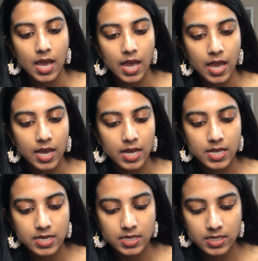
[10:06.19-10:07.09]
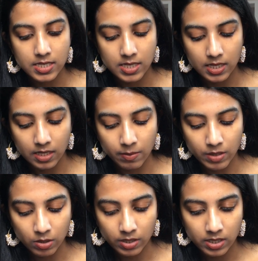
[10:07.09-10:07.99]
And let me
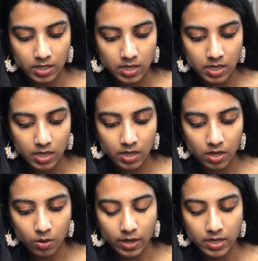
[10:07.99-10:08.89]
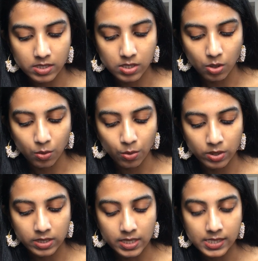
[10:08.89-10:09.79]
look at okay, so
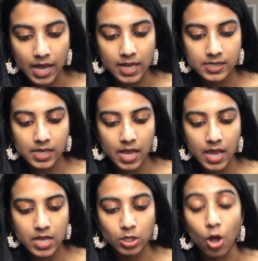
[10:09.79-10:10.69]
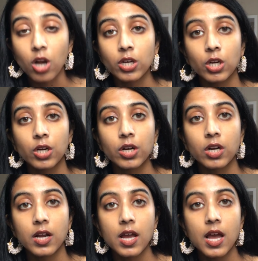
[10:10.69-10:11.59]
this has a longer
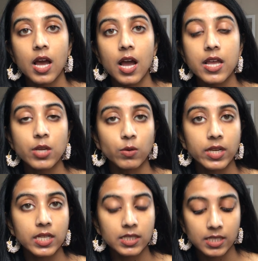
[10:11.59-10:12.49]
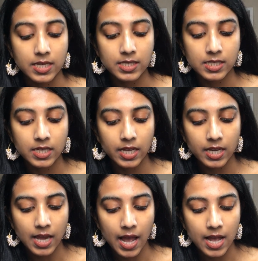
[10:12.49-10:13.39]
ingredient list.
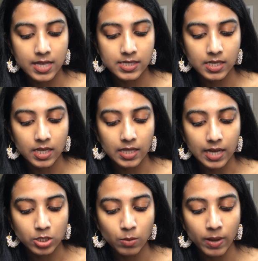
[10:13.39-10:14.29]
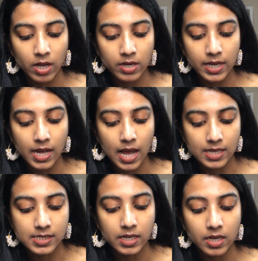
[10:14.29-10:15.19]
It has Lactobionic
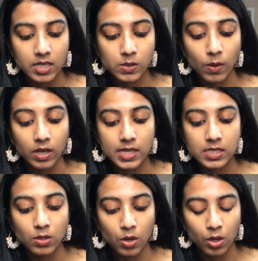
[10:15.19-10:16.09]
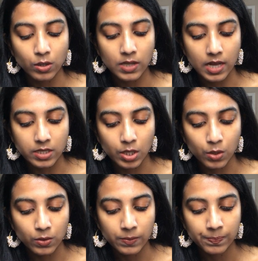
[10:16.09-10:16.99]
Acid as well as
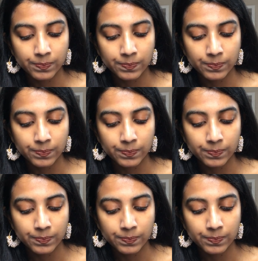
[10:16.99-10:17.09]
Gluconolactone.